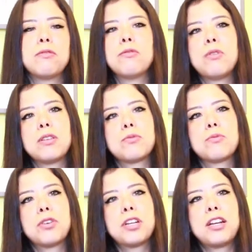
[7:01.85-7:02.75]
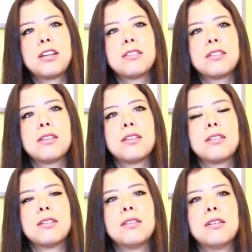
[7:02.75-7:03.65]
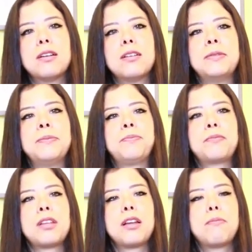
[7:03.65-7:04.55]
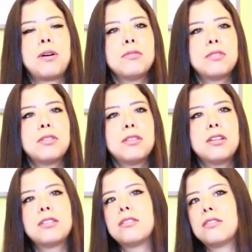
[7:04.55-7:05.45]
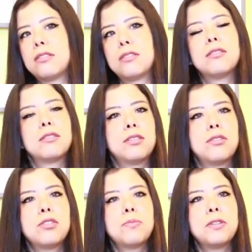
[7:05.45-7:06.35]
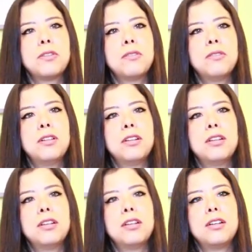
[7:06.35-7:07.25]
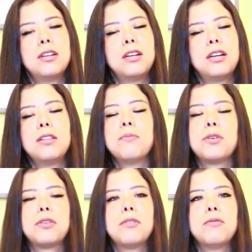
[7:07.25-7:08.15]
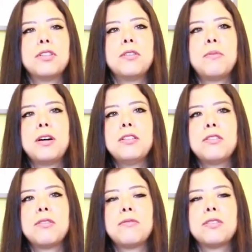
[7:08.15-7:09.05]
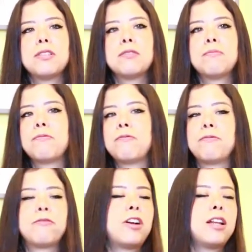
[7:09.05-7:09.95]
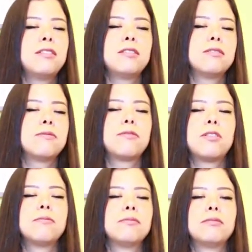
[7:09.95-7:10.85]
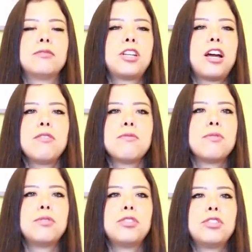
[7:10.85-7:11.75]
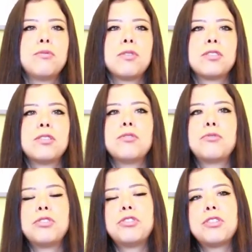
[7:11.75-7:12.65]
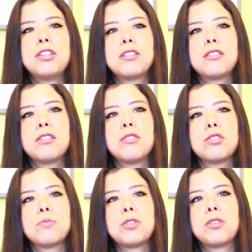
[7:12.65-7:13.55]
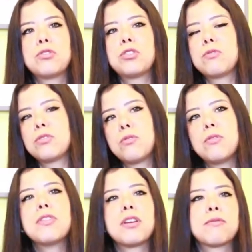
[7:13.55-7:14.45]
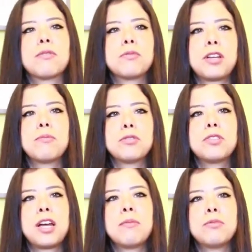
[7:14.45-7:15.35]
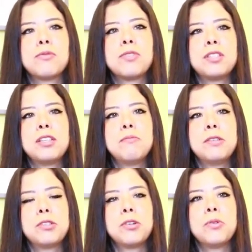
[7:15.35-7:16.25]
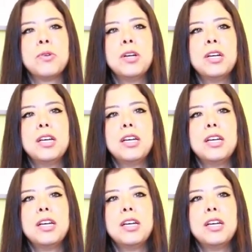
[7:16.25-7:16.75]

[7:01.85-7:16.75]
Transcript: who was working as a, um, a bouncer at the, the hospital. And moreover, the mother of a friend from childhood, she was a nutritionist at the hospital. She was going there from time to time to visit me. So